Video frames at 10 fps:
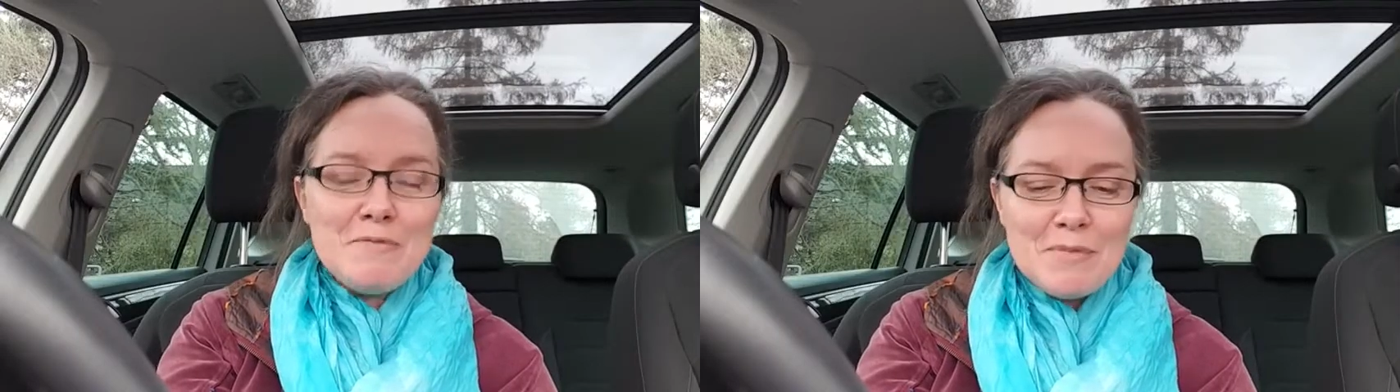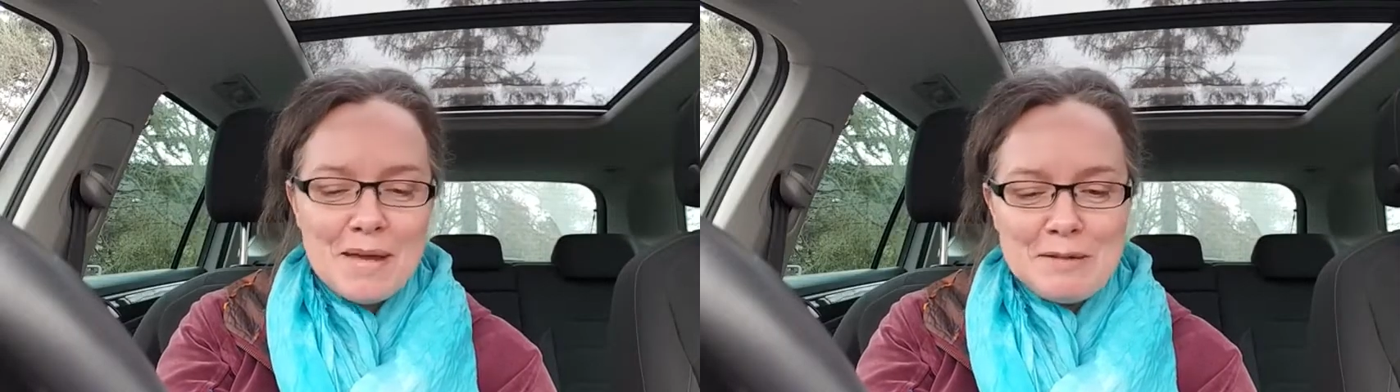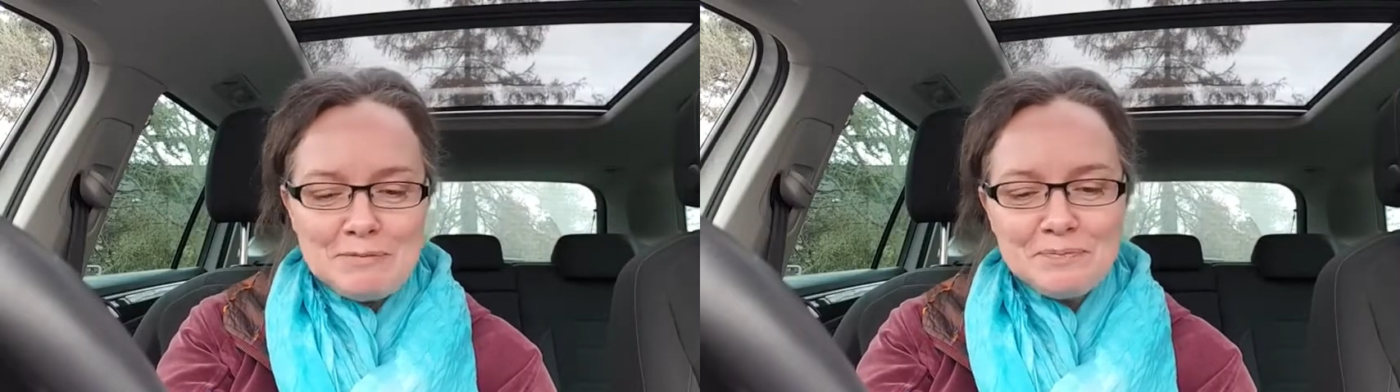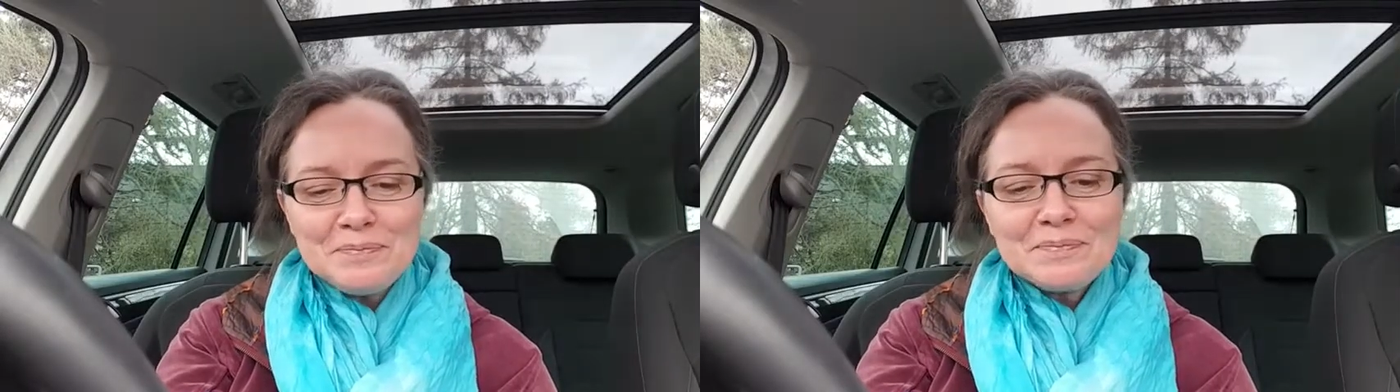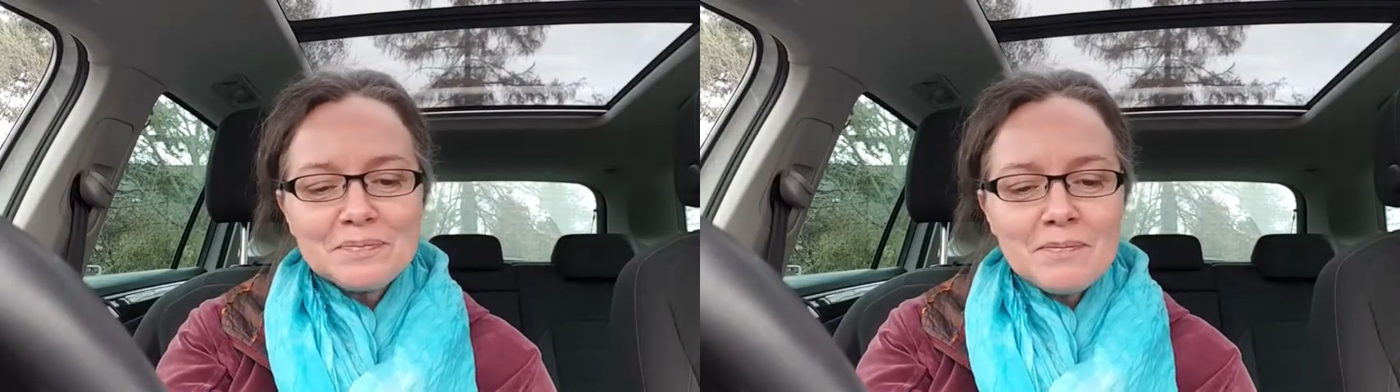for me,
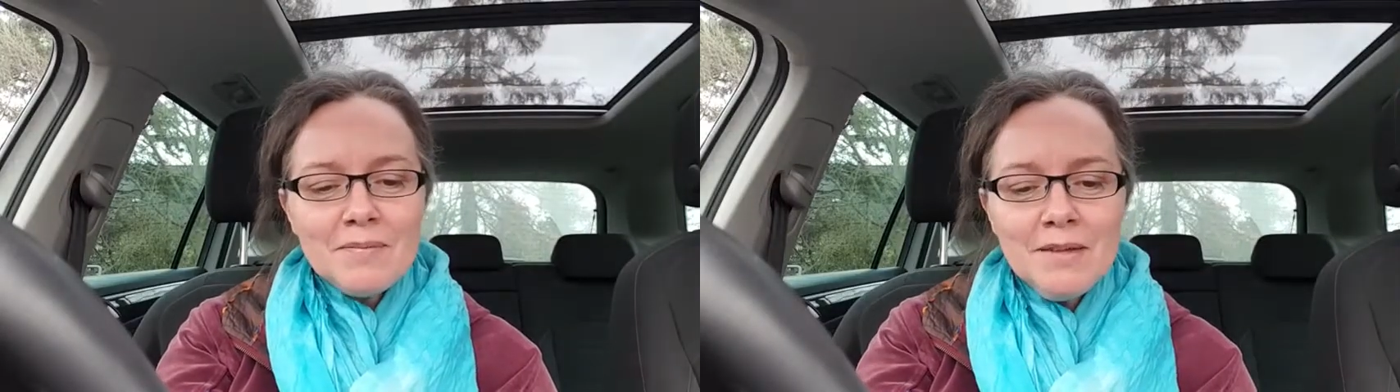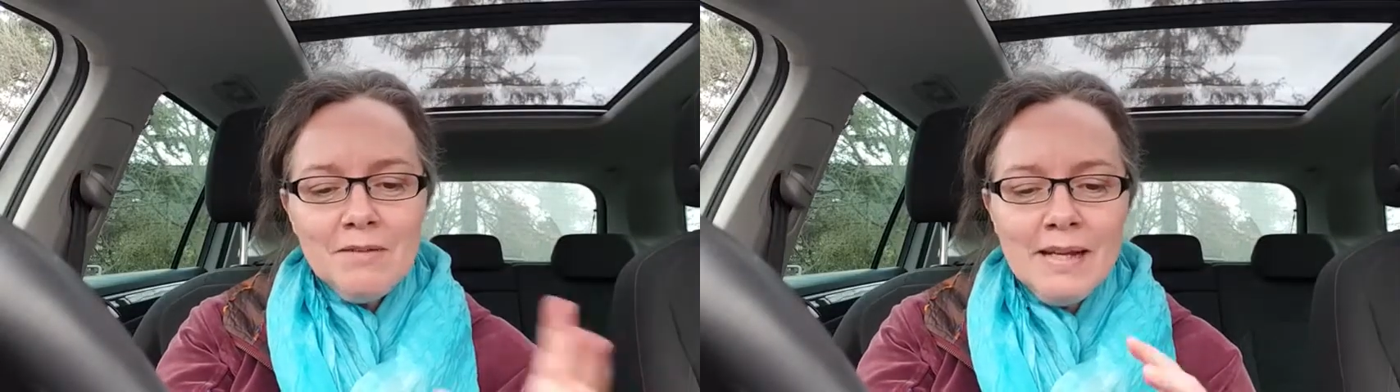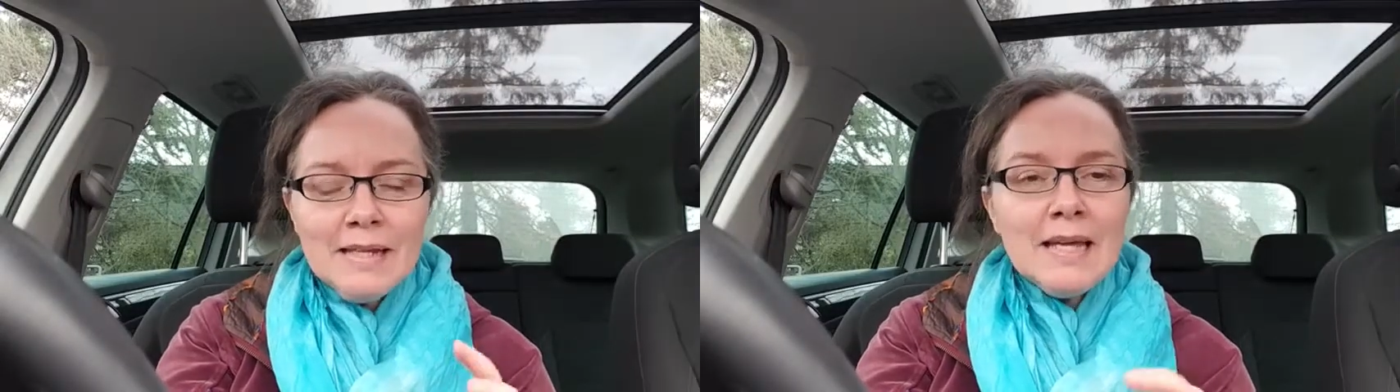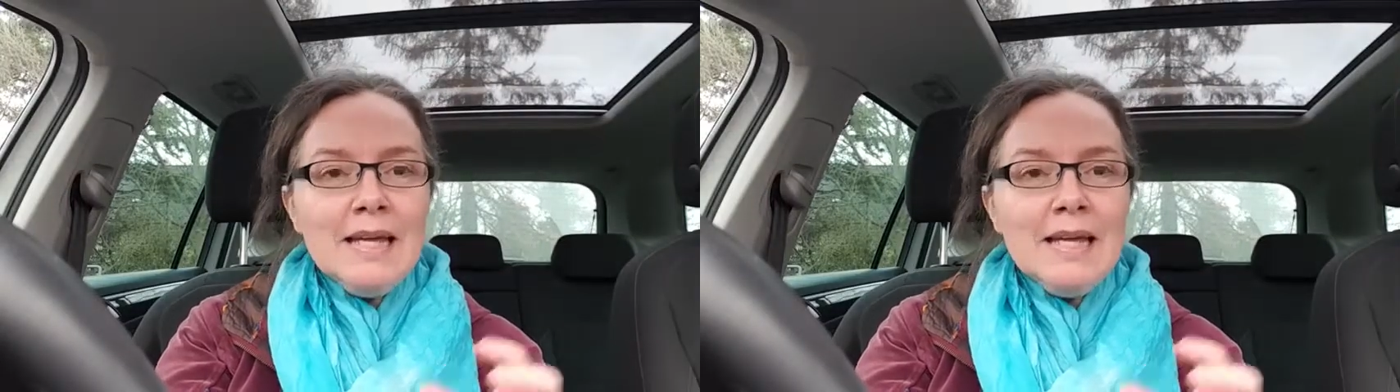right?